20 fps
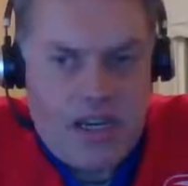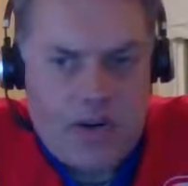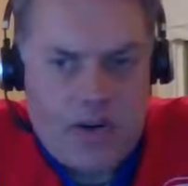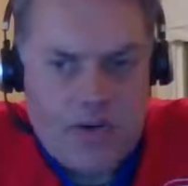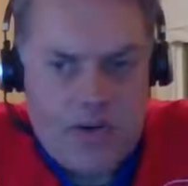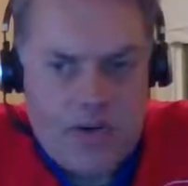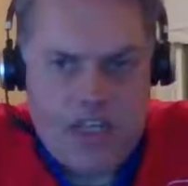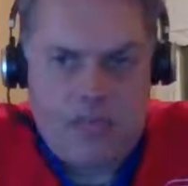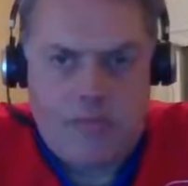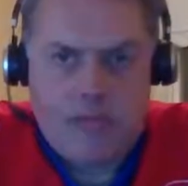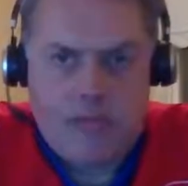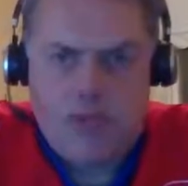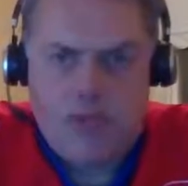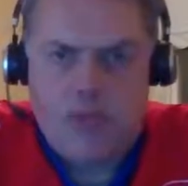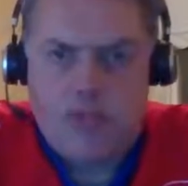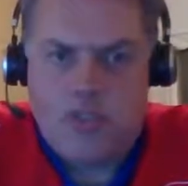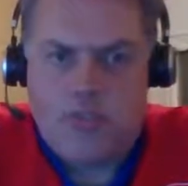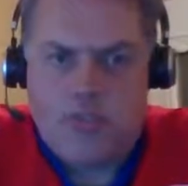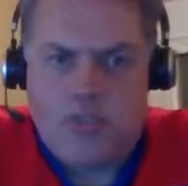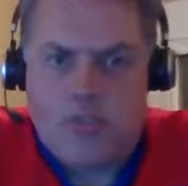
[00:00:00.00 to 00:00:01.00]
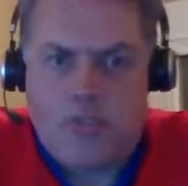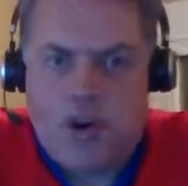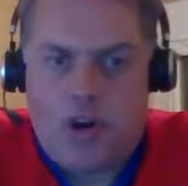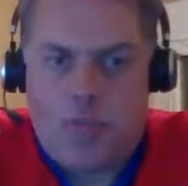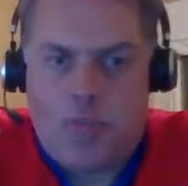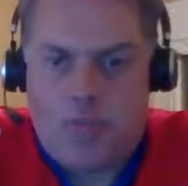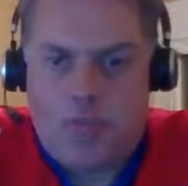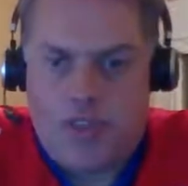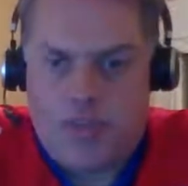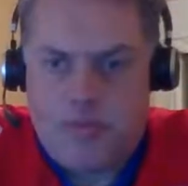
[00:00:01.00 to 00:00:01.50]
I don't think chemistry was a
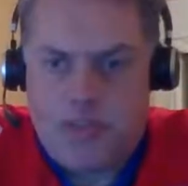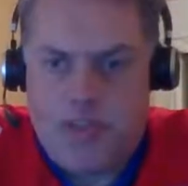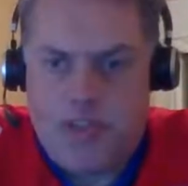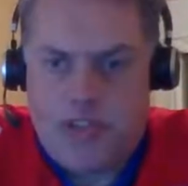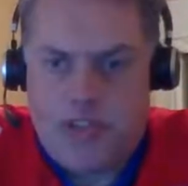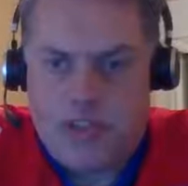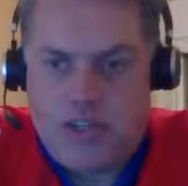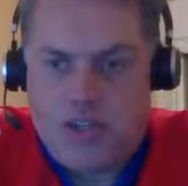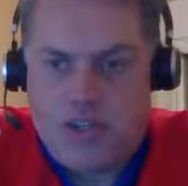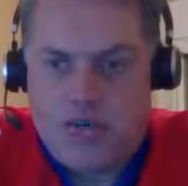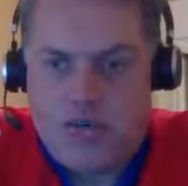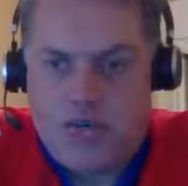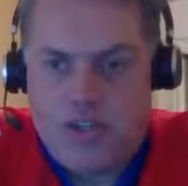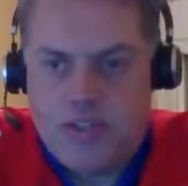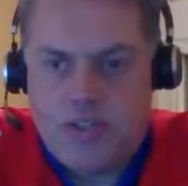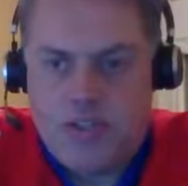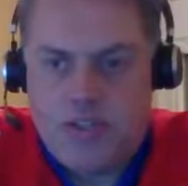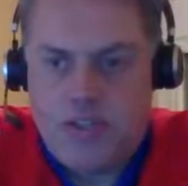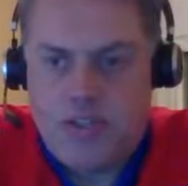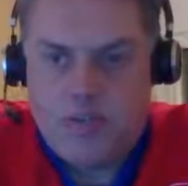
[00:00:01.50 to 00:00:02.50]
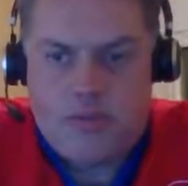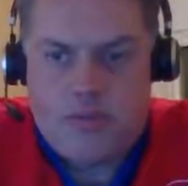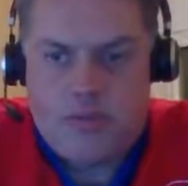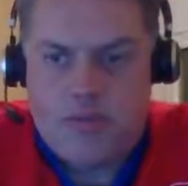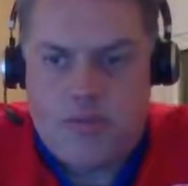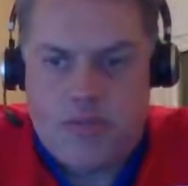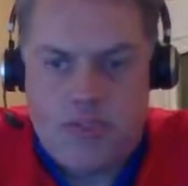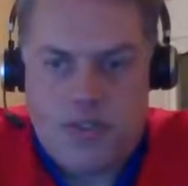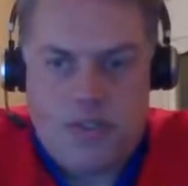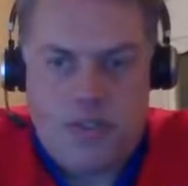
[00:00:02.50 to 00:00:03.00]
big problem with them last year, but
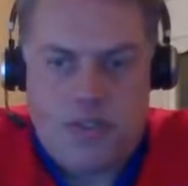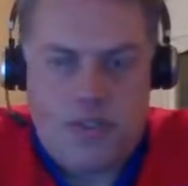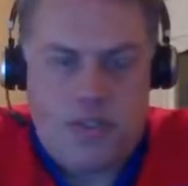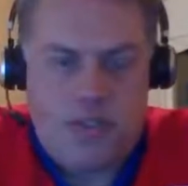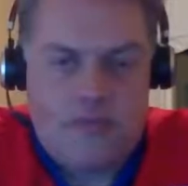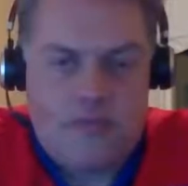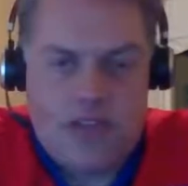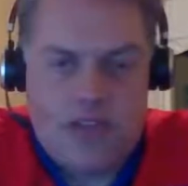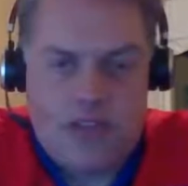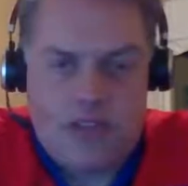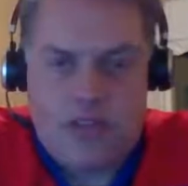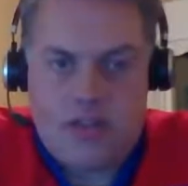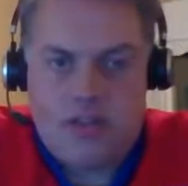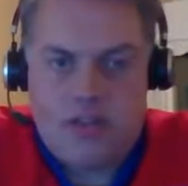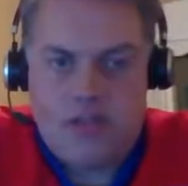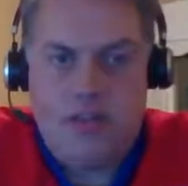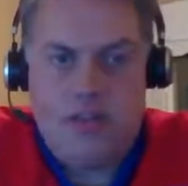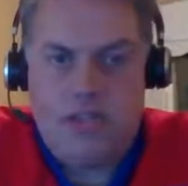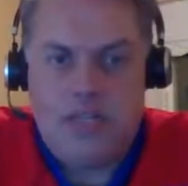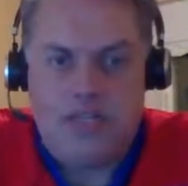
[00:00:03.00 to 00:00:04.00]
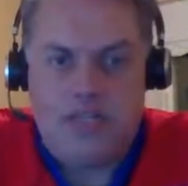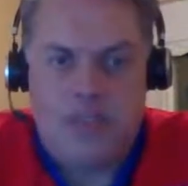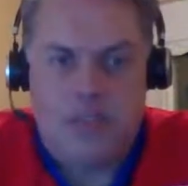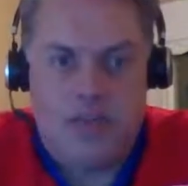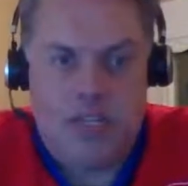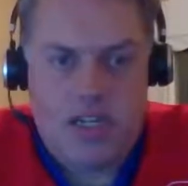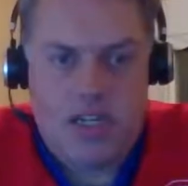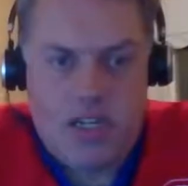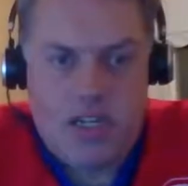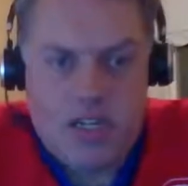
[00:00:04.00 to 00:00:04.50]
it's just the fact that
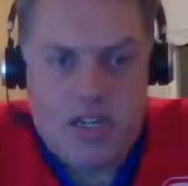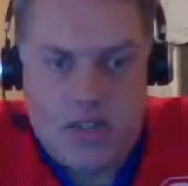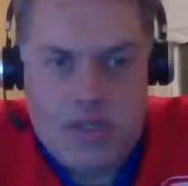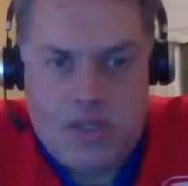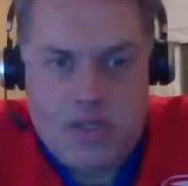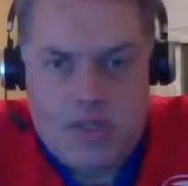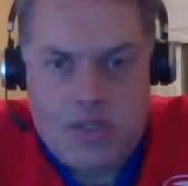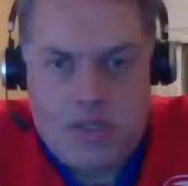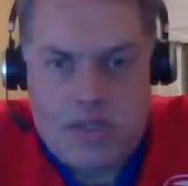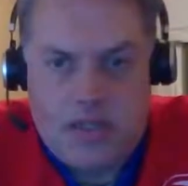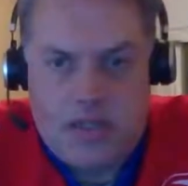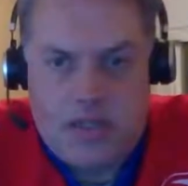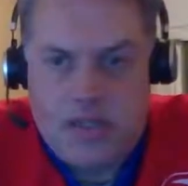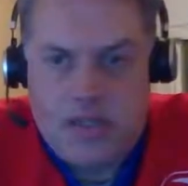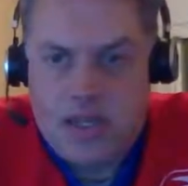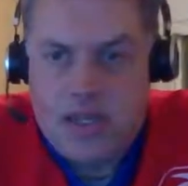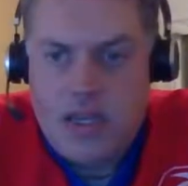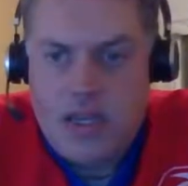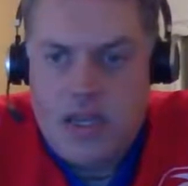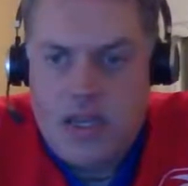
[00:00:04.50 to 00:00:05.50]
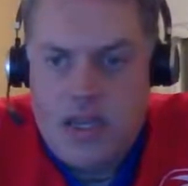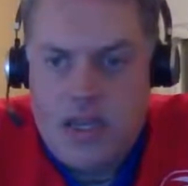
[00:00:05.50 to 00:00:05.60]
it's the beginning of the season, and